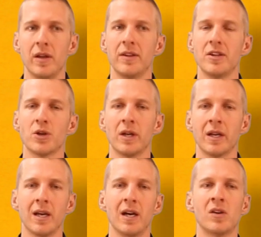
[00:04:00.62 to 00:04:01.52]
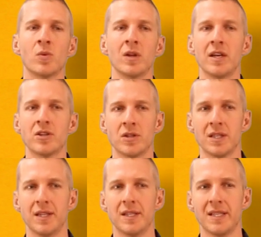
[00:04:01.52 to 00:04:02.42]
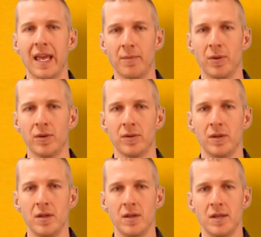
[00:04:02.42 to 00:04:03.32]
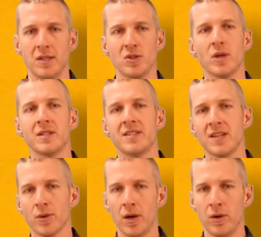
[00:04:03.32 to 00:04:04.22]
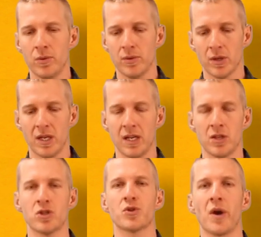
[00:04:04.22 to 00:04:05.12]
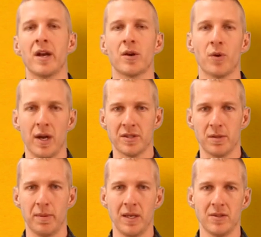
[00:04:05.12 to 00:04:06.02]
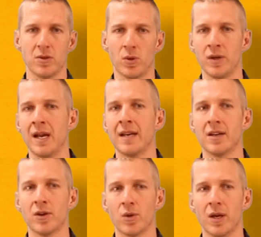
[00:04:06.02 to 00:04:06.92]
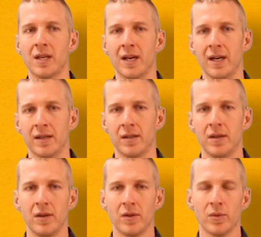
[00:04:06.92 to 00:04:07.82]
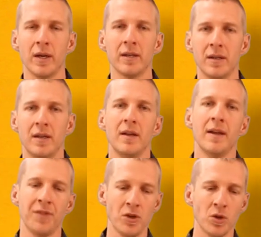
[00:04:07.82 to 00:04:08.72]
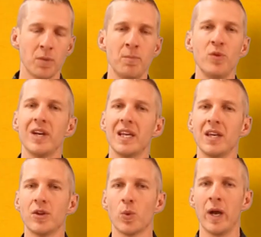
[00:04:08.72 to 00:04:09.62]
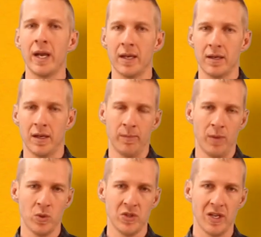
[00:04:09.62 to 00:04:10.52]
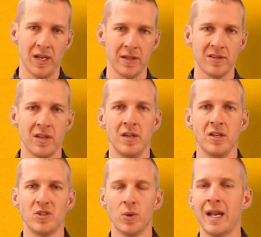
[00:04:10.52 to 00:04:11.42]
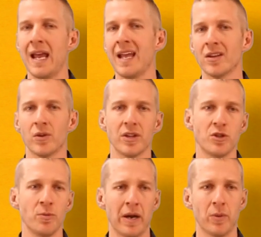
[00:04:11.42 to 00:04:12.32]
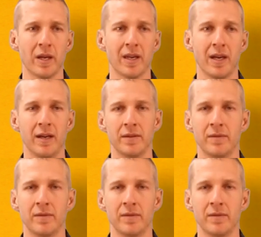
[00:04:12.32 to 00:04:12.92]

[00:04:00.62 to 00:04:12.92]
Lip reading: that you're going to cut in relation to the table. So at 0, you're cutting straight across the piece, or a 90-degree cut, right? And then you can move it either way on most saws to an angle that you might want to cut.